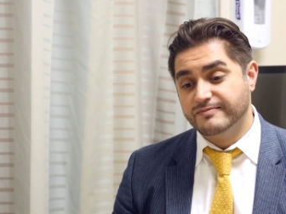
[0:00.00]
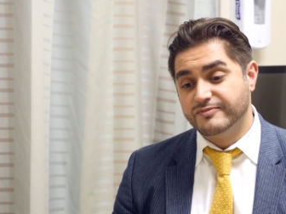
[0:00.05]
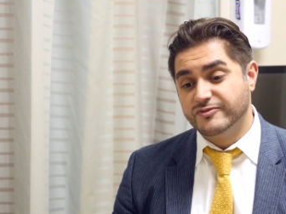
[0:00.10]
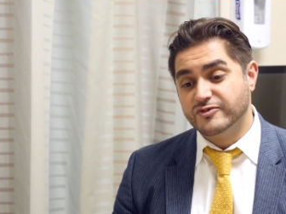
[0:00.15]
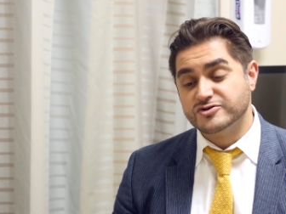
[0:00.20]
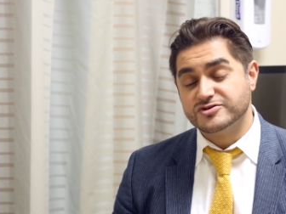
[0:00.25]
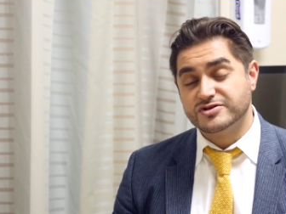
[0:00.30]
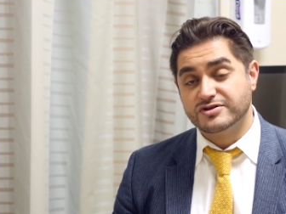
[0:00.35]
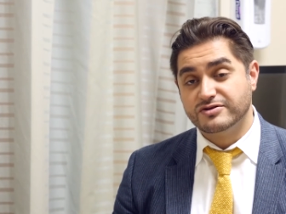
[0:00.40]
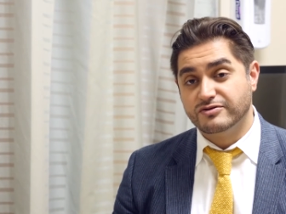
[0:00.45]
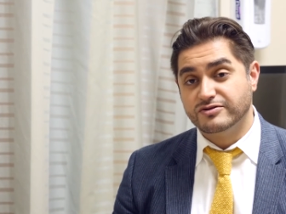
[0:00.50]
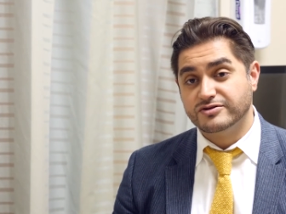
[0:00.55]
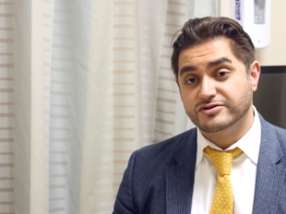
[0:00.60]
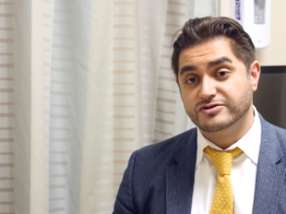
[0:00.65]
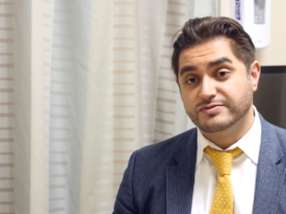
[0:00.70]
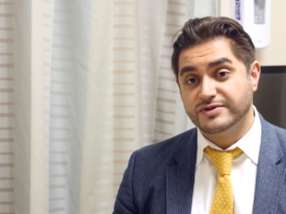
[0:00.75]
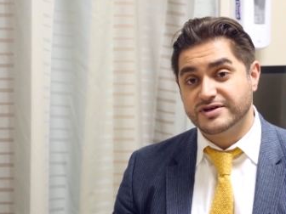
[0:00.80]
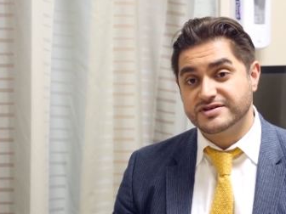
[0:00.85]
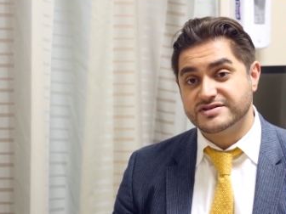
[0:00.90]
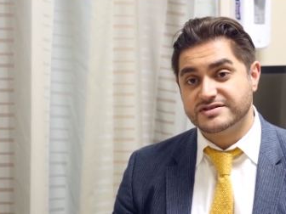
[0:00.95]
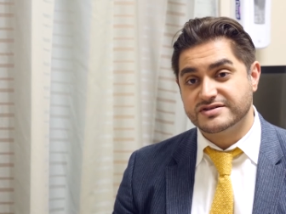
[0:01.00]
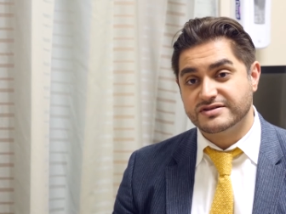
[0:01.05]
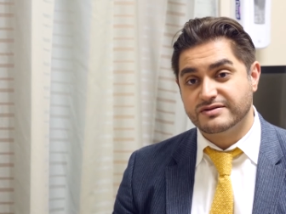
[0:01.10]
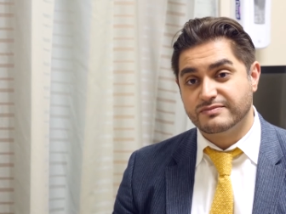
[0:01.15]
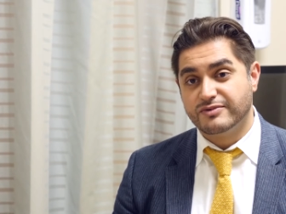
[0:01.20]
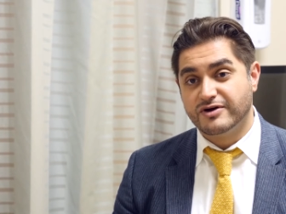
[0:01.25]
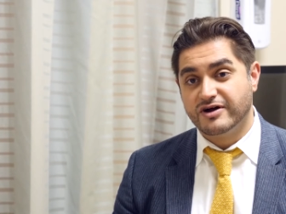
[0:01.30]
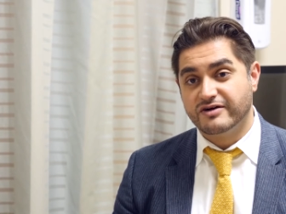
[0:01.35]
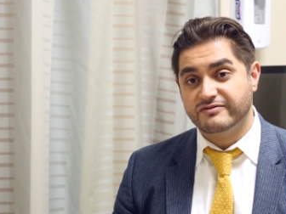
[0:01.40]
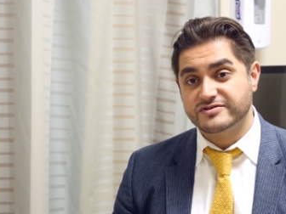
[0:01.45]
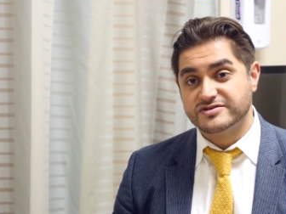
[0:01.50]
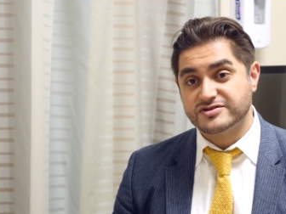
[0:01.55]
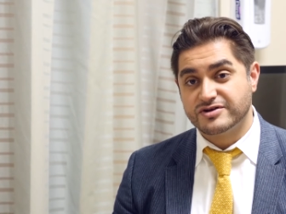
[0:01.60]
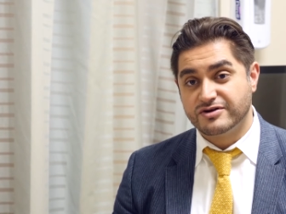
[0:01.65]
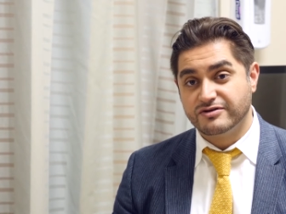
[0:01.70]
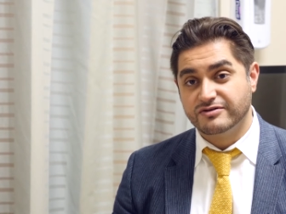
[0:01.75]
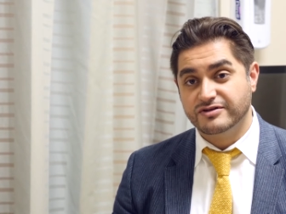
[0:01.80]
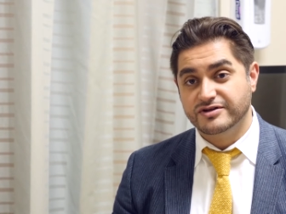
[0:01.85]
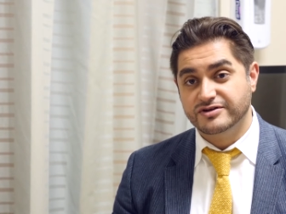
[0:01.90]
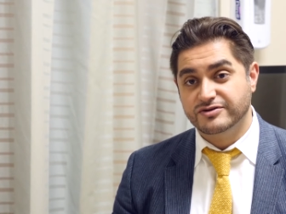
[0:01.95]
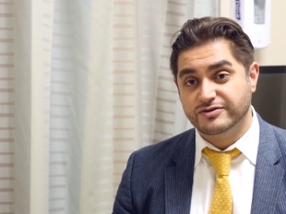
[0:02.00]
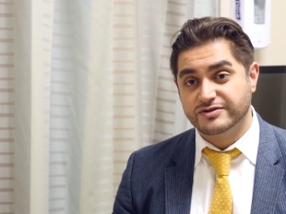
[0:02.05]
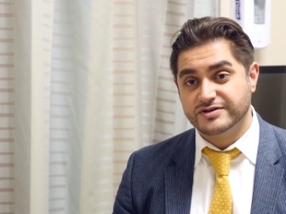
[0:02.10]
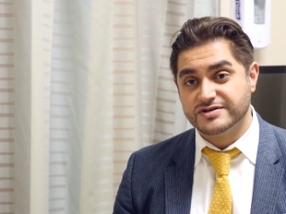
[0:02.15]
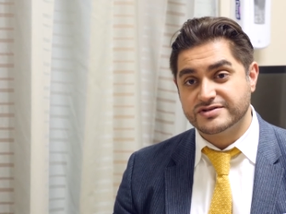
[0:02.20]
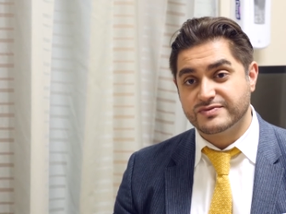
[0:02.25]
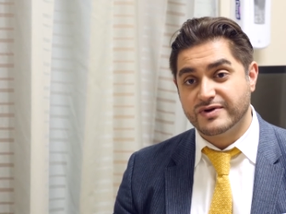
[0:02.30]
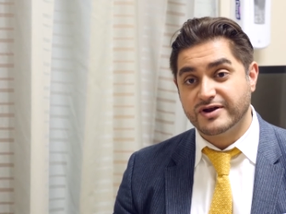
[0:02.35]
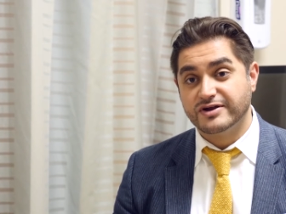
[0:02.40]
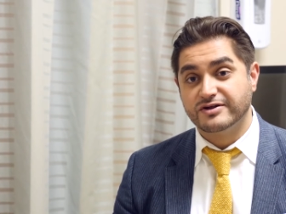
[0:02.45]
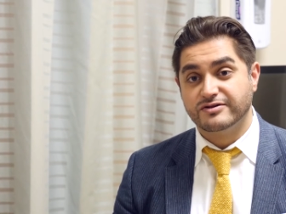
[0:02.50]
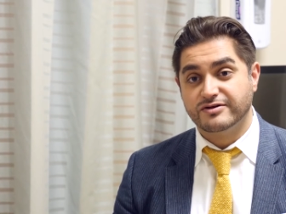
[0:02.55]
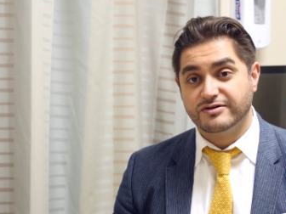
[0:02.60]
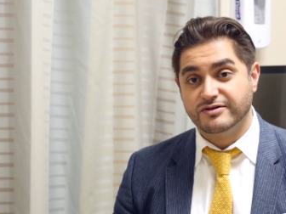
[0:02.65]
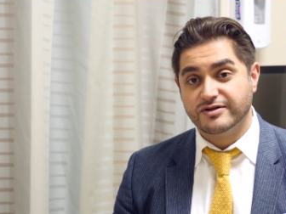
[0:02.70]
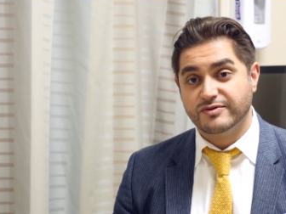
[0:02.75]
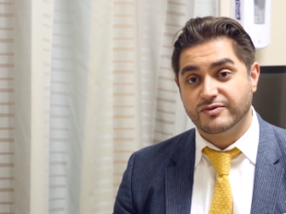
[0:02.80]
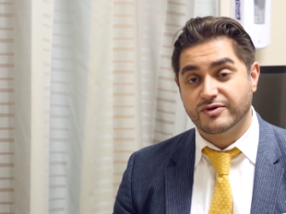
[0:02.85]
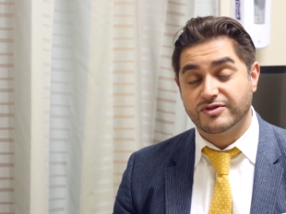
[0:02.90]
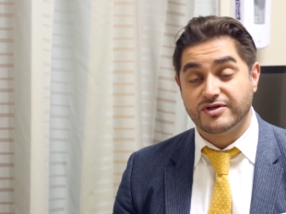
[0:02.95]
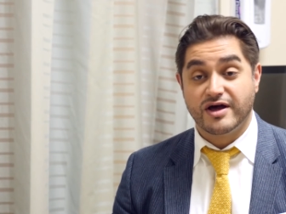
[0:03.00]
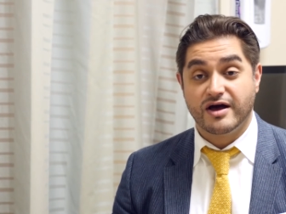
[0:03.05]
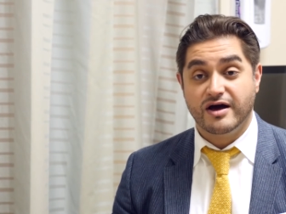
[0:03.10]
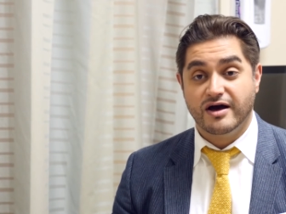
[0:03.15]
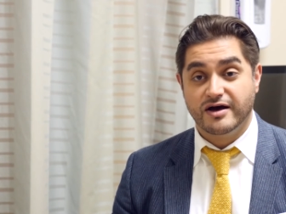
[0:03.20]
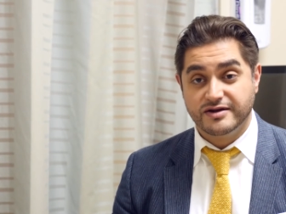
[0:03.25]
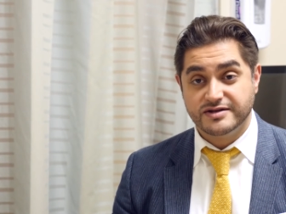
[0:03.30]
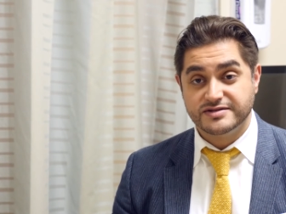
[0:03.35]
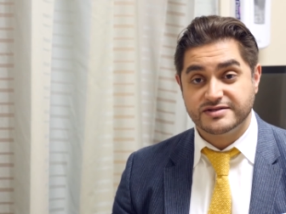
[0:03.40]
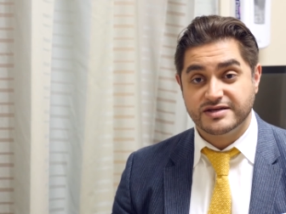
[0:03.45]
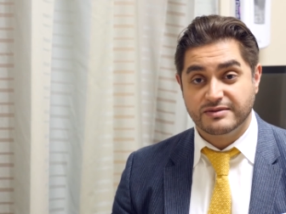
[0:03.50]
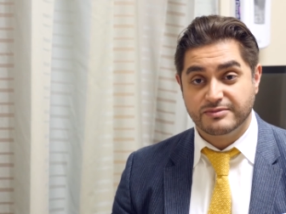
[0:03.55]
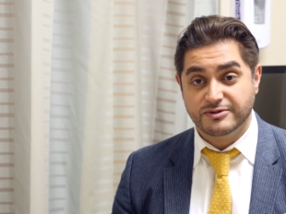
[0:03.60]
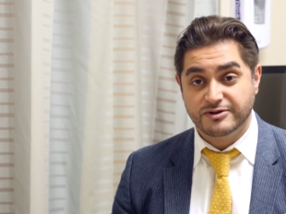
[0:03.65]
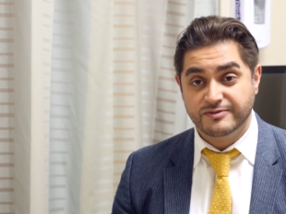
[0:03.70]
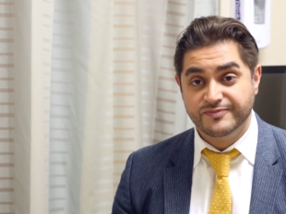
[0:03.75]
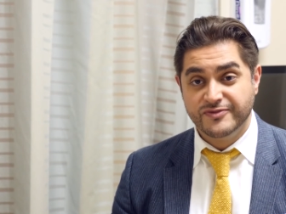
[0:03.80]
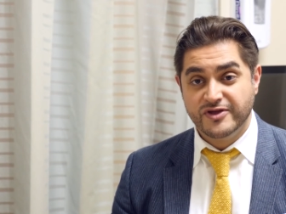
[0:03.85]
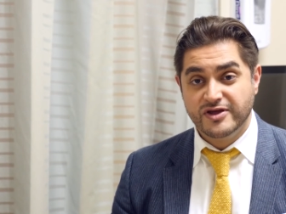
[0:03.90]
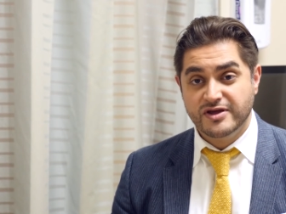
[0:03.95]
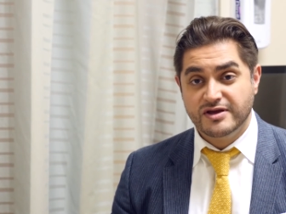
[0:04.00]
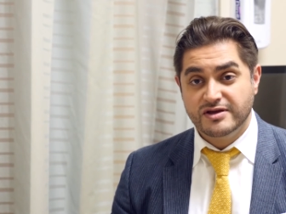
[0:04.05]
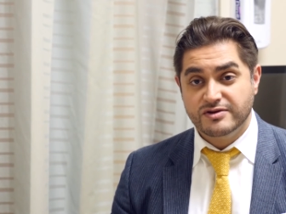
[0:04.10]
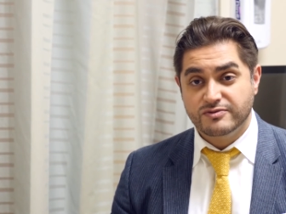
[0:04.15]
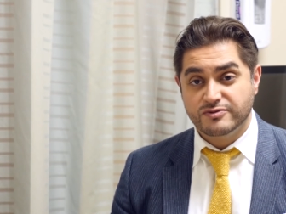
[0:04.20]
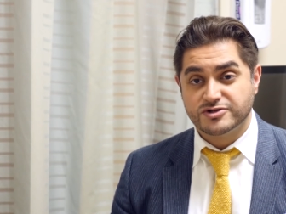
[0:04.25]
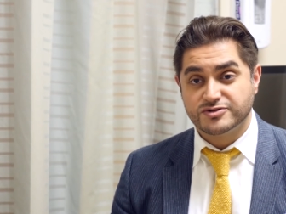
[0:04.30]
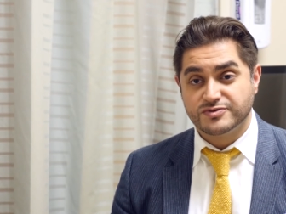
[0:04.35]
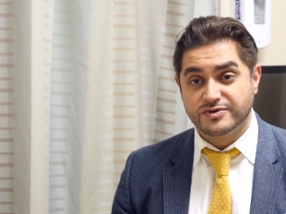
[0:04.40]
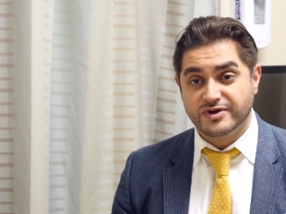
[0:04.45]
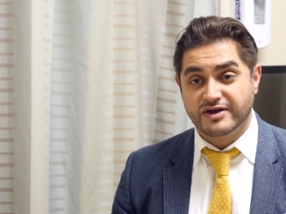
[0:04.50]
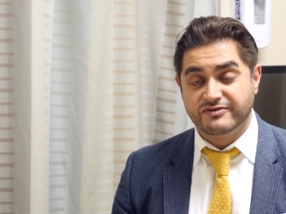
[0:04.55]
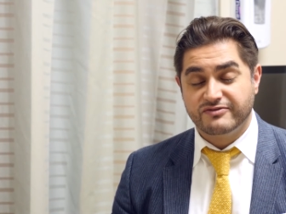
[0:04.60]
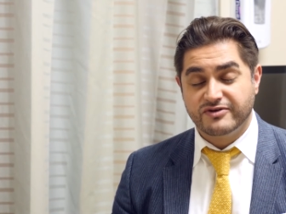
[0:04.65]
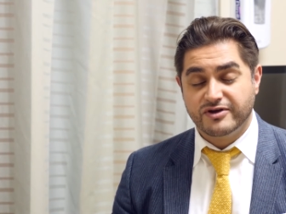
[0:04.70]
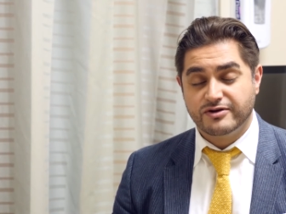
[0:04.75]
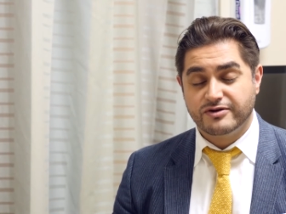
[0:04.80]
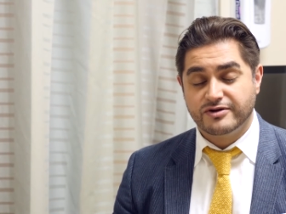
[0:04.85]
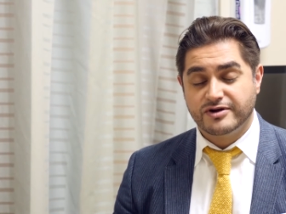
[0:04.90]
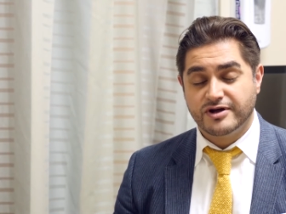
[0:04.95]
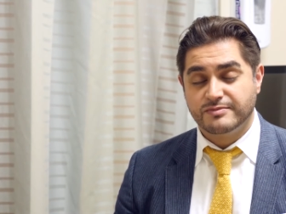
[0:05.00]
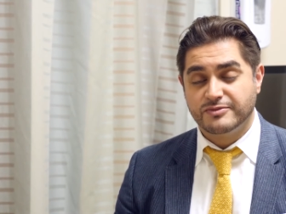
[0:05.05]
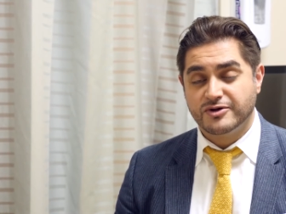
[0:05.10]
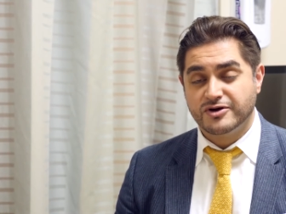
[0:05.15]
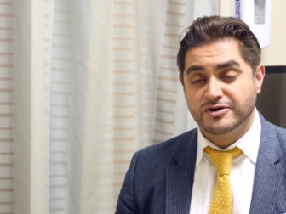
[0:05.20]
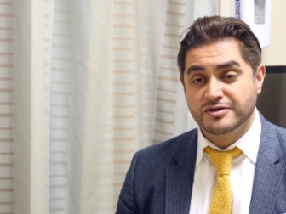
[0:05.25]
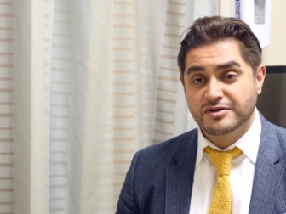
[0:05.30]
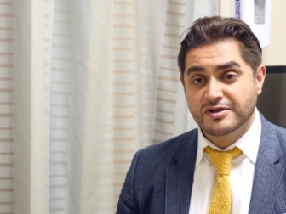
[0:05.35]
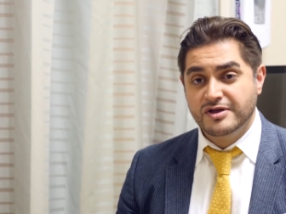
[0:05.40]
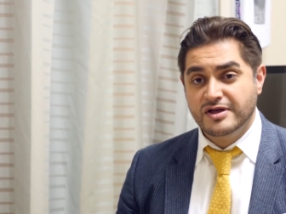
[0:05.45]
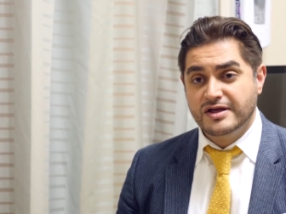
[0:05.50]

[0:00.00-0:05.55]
Those are the only two places in the province currently doing this regularly with a Hana table, which we have here in Humber.